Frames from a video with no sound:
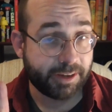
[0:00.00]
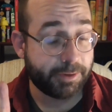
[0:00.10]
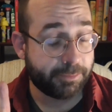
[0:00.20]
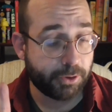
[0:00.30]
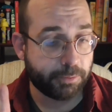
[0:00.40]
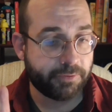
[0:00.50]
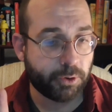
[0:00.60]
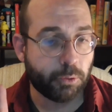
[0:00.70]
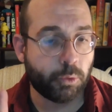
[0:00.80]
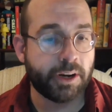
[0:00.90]
I misspoke
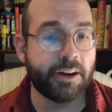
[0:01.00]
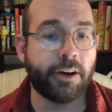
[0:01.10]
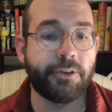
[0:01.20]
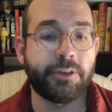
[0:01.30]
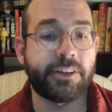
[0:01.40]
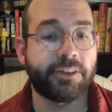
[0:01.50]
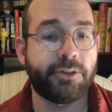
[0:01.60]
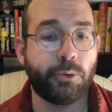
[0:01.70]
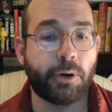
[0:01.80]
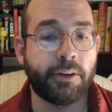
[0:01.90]
before.
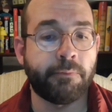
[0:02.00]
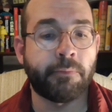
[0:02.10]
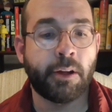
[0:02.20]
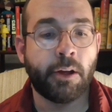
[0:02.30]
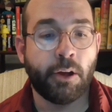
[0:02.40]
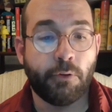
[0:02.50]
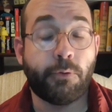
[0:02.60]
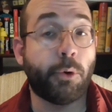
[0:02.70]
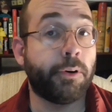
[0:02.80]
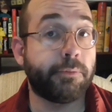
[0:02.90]

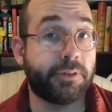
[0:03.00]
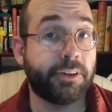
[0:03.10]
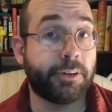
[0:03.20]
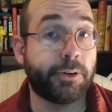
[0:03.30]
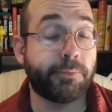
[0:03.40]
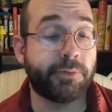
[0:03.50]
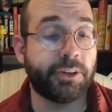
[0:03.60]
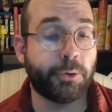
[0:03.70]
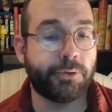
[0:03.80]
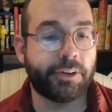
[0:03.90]

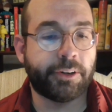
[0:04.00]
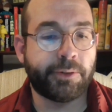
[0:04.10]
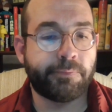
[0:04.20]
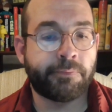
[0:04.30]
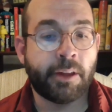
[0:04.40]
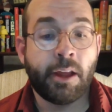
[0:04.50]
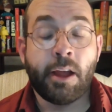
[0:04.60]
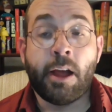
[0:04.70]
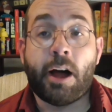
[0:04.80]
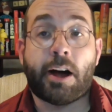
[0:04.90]
1-800-621-4000.
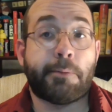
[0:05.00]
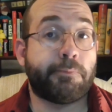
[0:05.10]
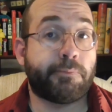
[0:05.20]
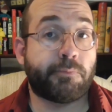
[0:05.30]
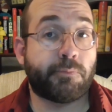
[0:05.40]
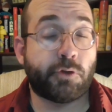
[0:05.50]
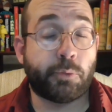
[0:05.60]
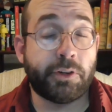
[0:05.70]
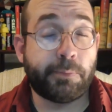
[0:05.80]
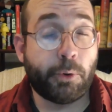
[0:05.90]

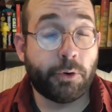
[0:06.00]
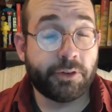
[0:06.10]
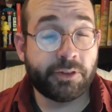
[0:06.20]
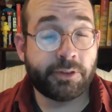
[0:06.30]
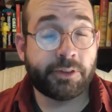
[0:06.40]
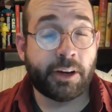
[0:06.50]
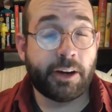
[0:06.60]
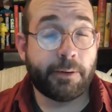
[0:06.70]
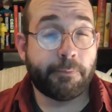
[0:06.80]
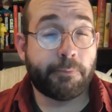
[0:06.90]
Switchboards
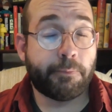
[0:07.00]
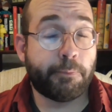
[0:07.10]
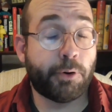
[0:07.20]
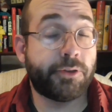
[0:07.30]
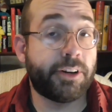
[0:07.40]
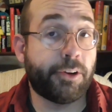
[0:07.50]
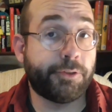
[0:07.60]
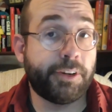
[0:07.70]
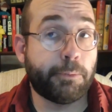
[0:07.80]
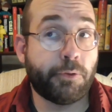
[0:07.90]
personnel
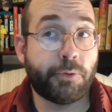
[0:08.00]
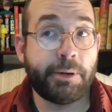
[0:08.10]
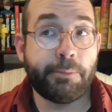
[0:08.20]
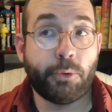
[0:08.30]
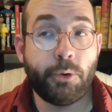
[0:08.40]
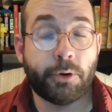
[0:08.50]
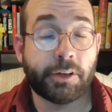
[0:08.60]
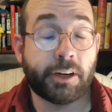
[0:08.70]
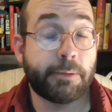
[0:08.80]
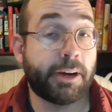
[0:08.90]
is available for people who are
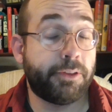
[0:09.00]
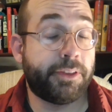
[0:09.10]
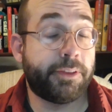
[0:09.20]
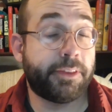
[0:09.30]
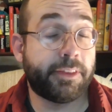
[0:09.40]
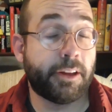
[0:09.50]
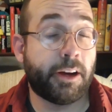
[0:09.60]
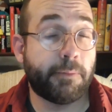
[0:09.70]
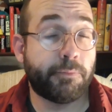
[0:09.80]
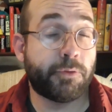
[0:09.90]
talking
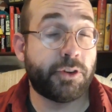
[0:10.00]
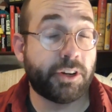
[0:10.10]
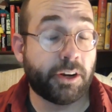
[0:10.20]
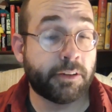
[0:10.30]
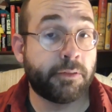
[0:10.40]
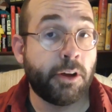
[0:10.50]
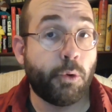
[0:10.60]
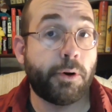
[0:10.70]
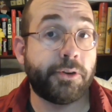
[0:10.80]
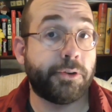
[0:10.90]
about to talk.
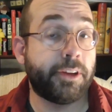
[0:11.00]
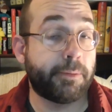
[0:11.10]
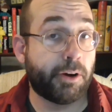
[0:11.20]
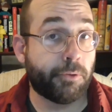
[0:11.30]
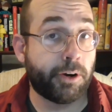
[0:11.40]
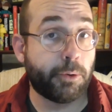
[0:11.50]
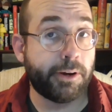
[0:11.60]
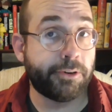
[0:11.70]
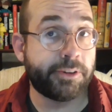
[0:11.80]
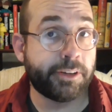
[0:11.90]
Whether you're thinking about running
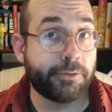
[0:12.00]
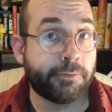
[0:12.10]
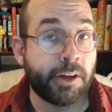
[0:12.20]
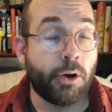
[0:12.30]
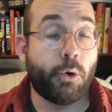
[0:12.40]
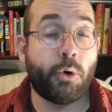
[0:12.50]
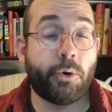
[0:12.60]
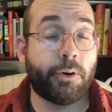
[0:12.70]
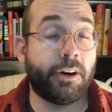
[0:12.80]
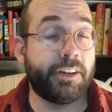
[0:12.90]
away yourself,
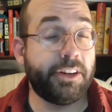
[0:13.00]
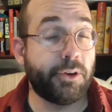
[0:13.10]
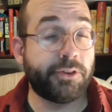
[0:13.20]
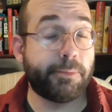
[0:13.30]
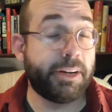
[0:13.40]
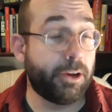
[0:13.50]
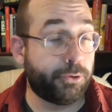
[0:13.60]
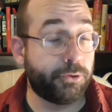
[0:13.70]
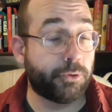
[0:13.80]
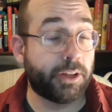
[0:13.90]
or you know somebody
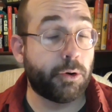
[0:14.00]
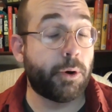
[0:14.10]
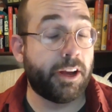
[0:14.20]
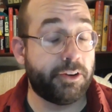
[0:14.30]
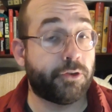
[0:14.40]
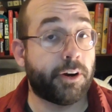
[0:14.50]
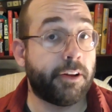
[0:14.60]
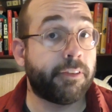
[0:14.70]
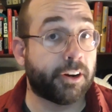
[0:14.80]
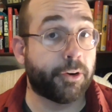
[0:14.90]
else who's running away, and you're
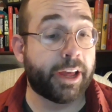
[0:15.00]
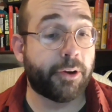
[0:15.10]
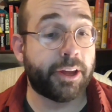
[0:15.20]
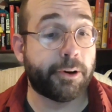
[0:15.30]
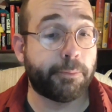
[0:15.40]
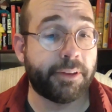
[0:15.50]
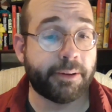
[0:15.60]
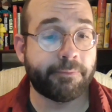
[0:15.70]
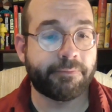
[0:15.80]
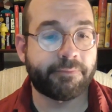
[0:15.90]
trying to figure out how to help
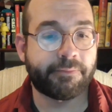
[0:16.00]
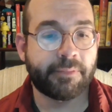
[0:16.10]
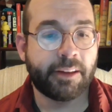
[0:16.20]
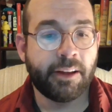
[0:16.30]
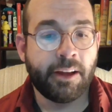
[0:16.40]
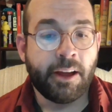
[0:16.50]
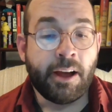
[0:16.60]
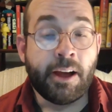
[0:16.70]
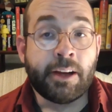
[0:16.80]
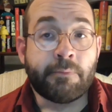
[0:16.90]

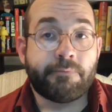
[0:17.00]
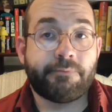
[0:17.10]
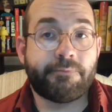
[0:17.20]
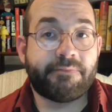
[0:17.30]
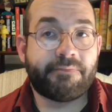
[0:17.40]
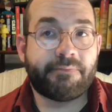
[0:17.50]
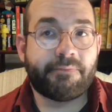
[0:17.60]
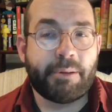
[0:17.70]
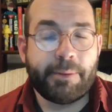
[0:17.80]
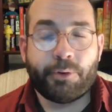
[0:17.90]

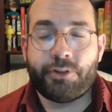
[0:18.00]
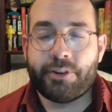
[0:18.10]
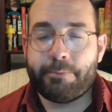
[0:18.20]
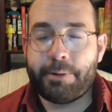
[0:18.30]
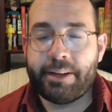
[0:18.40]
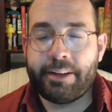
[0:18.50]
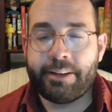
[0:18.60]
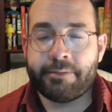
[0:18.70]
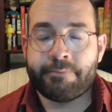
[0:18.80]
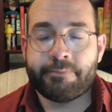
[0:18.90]
them. People shouldn't
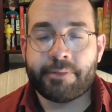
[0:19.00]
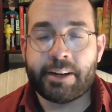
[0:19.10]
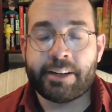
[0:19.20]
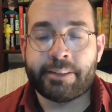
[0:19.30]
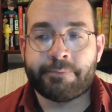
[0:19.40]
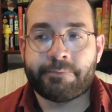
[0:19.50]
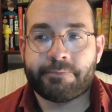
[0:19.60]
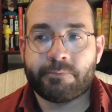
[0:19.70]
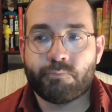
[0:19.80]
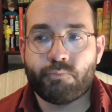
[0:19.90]
be,
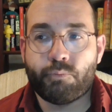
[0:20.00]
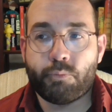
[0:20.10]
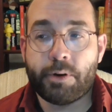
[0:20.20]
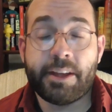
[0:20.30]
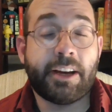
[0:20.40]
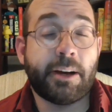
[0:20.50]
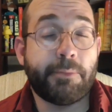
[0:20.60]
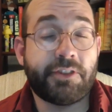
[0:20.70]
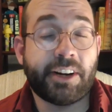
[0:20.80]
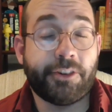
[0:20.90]
when they
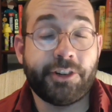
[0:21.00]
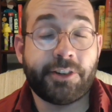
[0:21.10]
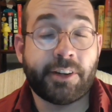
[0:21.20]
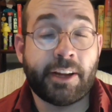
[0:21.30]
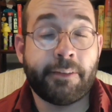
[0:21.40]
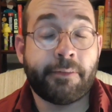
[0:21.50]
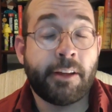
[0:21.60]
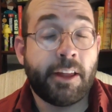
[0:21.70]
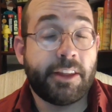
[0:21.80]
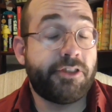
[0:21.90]
come to challenges in life,
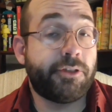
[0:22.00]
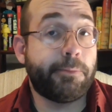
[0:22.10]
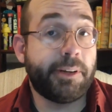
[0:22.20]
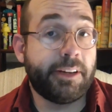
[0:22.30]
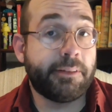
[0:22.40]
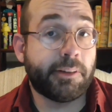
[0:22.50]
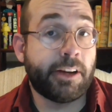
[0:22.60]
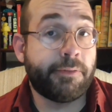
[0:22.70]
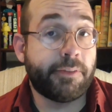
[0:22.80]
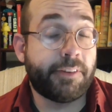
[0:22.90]
they shouldn't be
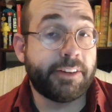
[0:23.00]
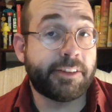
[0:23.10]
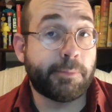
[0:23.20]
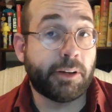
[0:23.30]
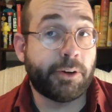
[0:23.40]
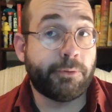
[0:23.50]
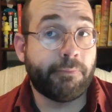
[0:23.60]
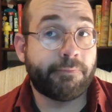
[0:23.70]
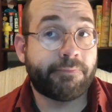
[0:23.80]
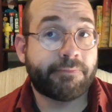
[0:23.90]
left to face them alone